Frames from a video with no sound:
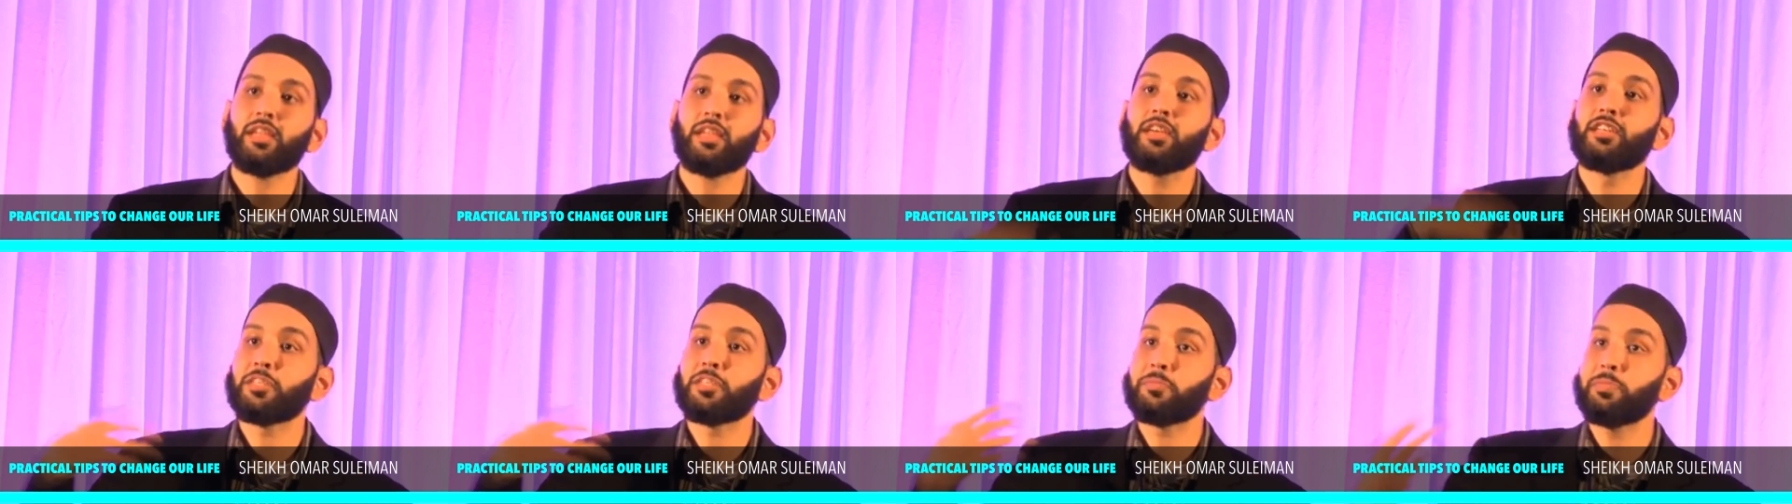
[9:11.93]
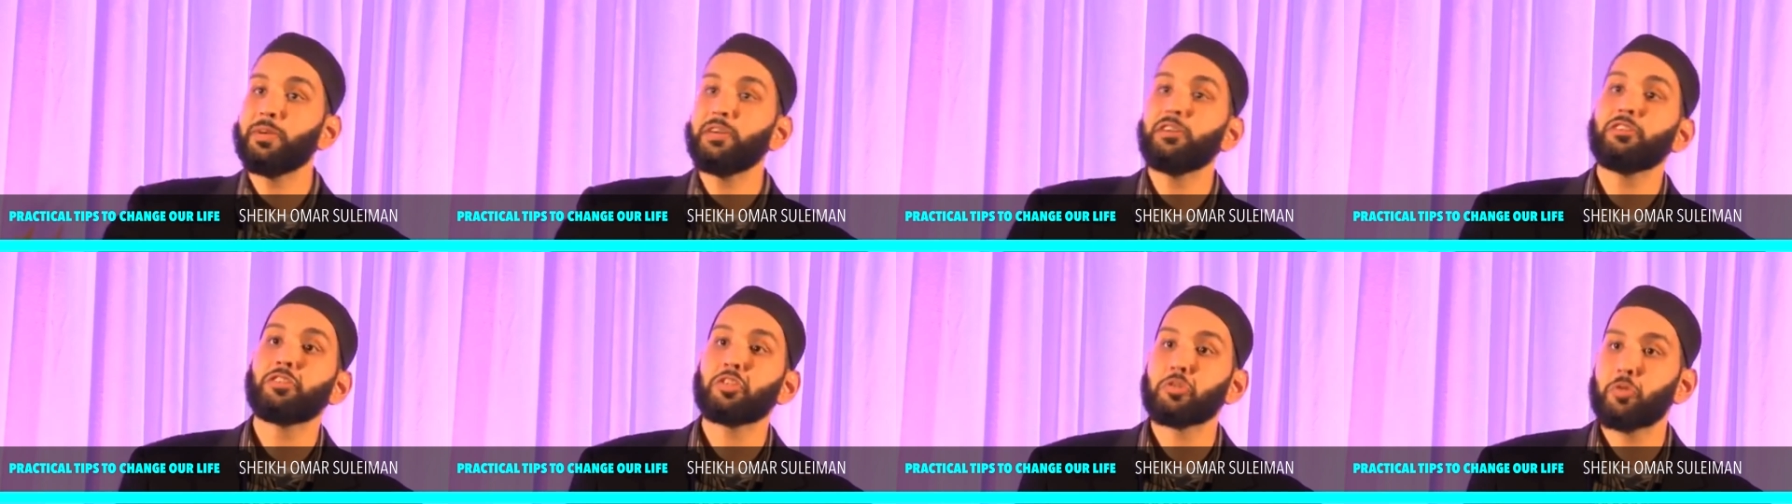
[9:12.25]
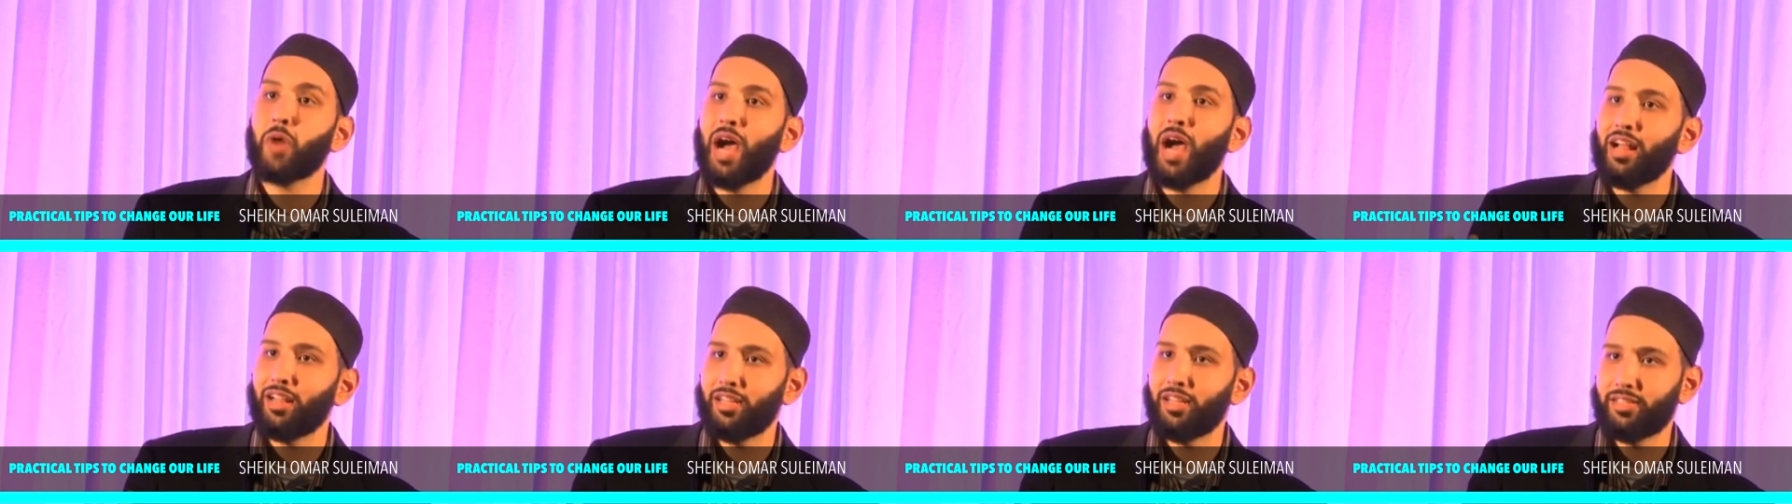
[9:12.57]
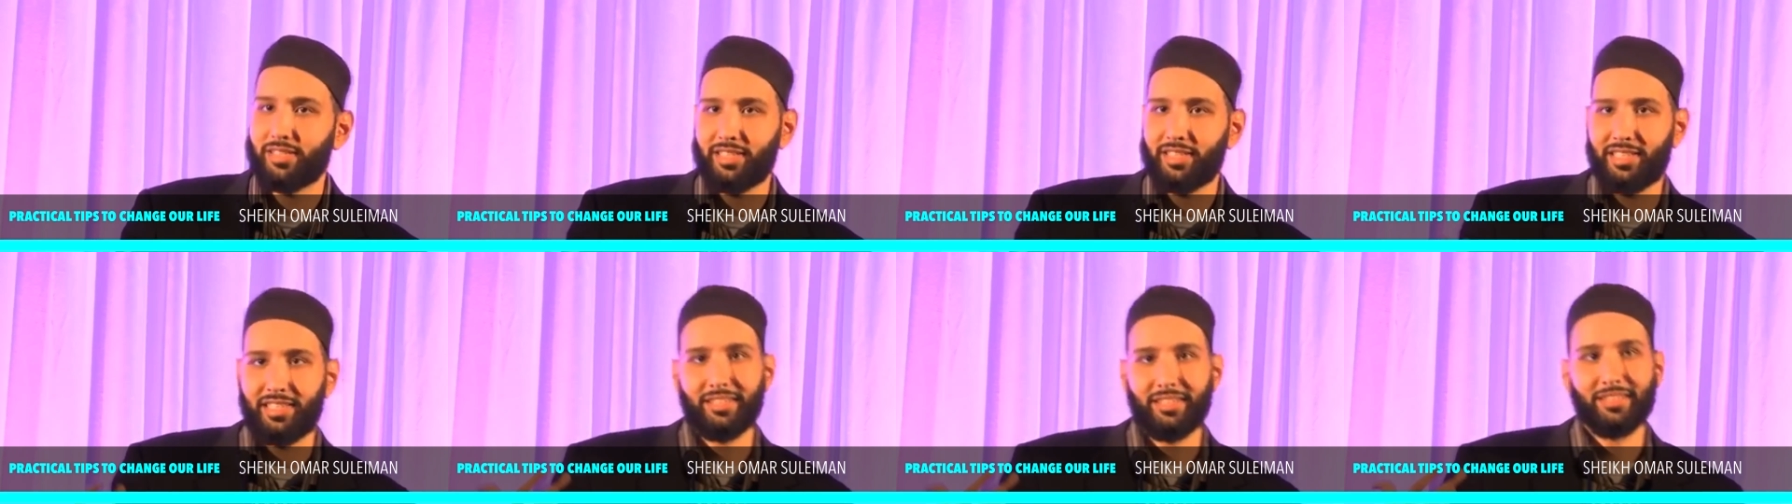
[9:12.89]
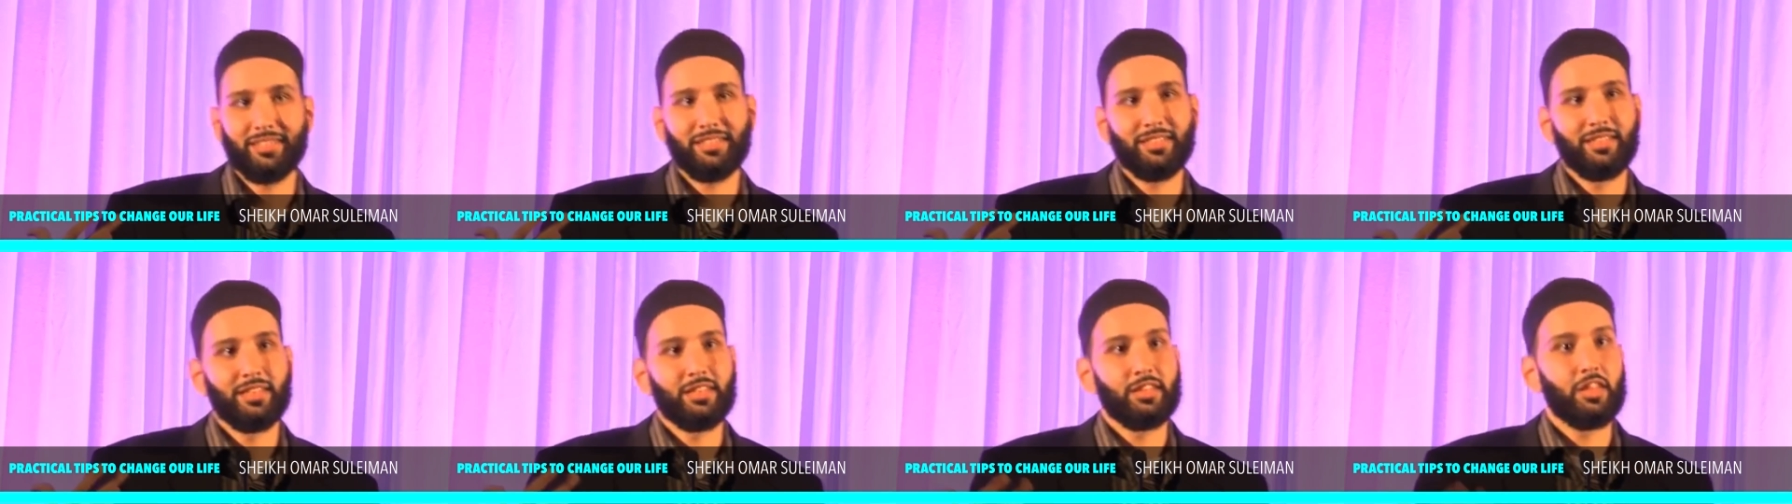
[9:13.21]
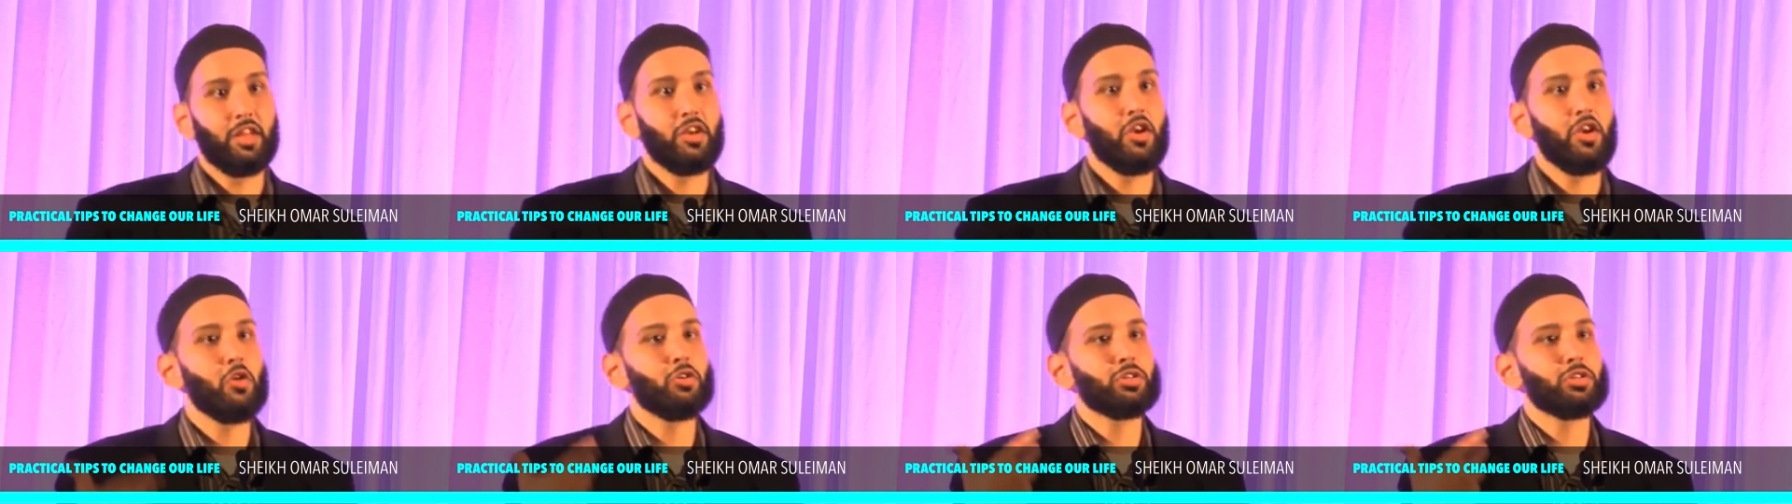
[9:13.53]
spirituality,
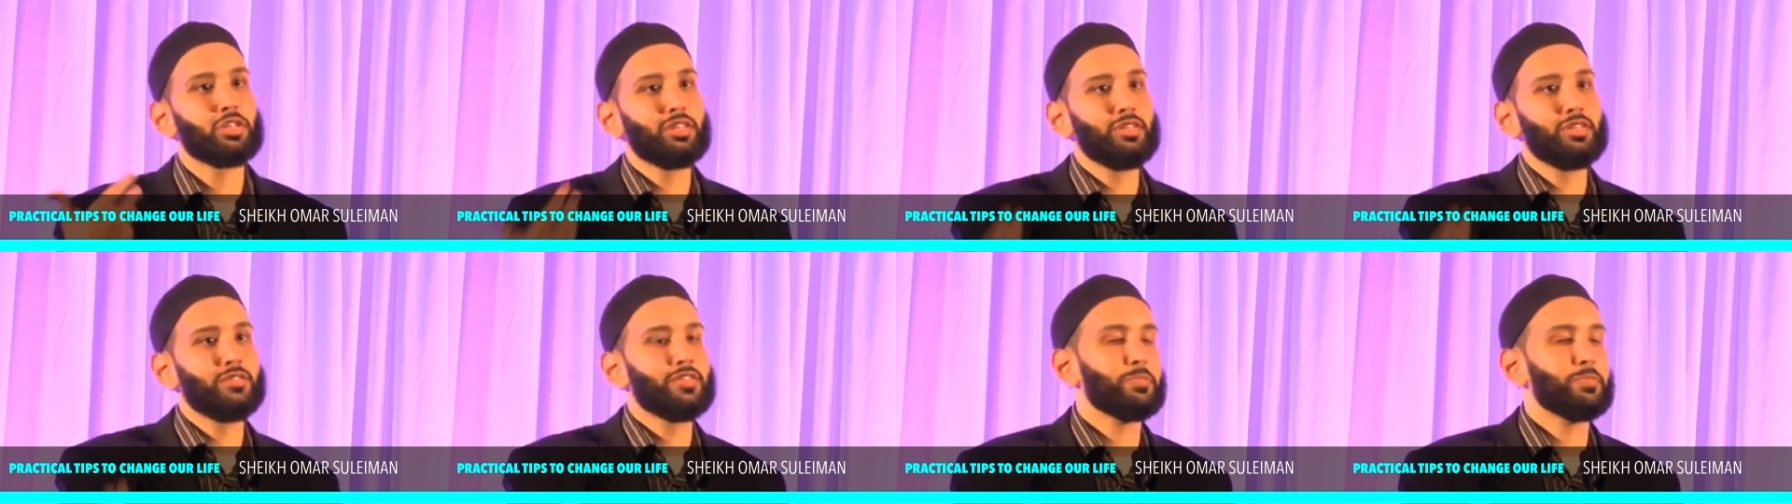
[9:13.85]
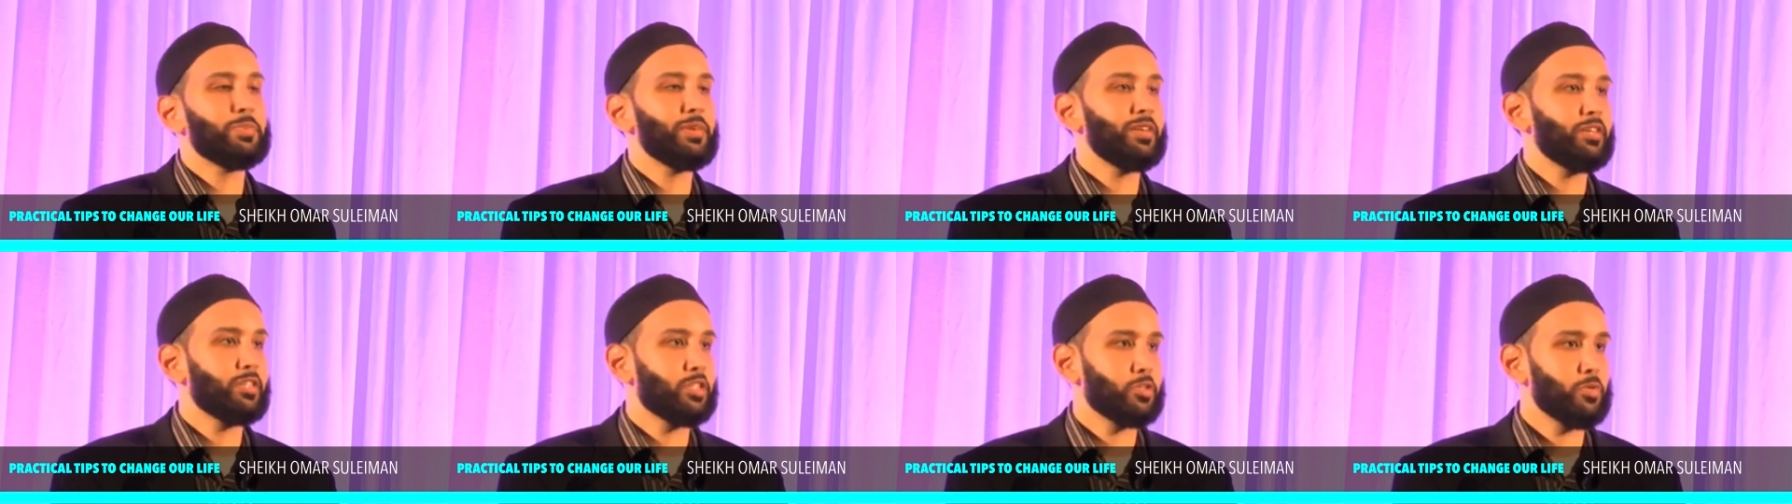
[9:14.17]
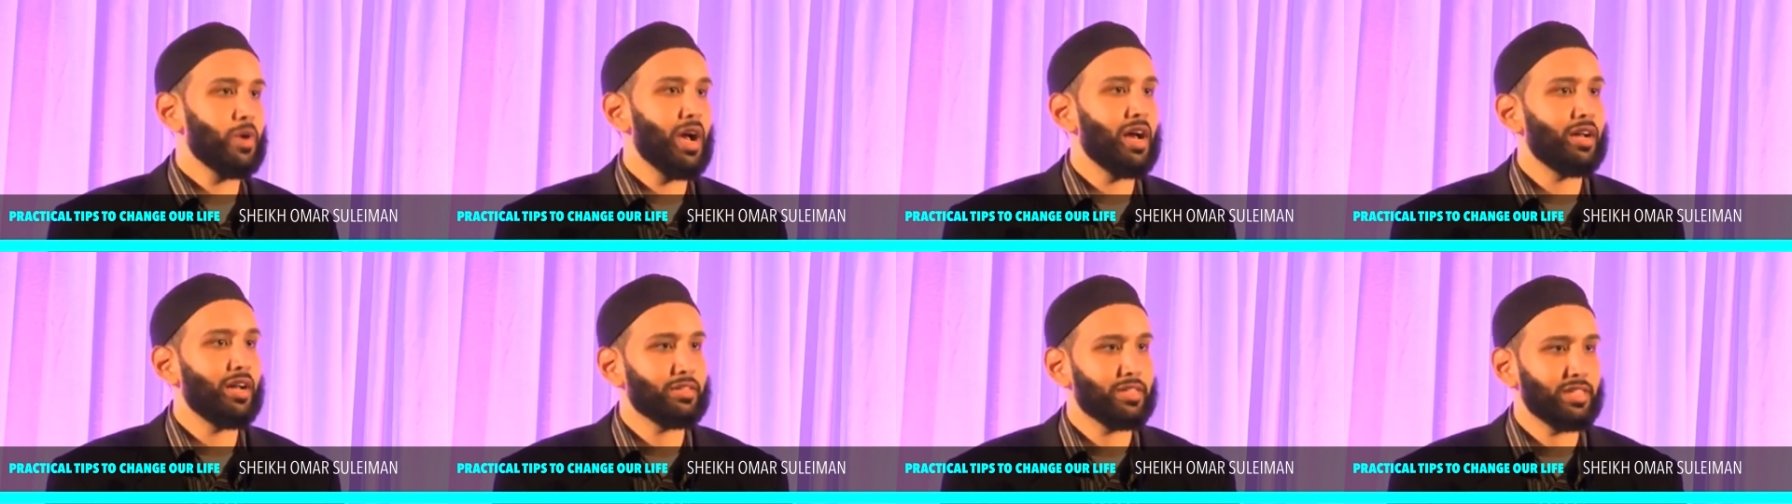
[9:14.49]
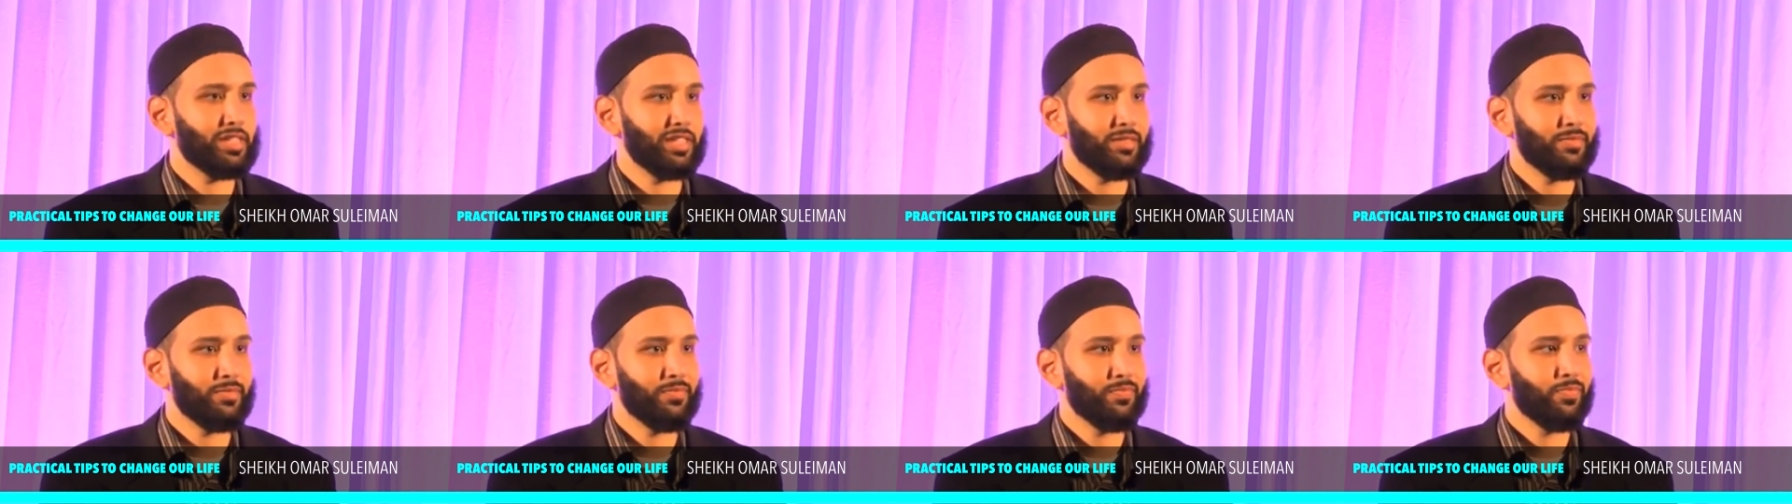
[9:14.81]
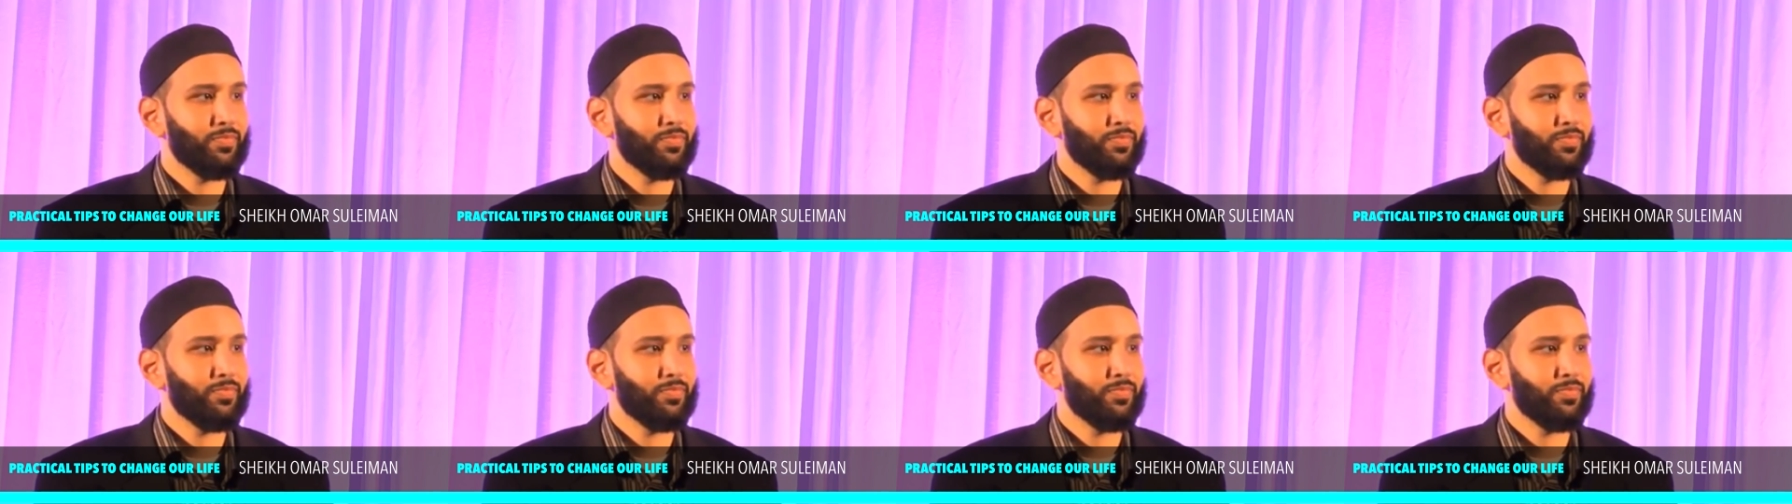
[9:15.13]
the notion of spirituality.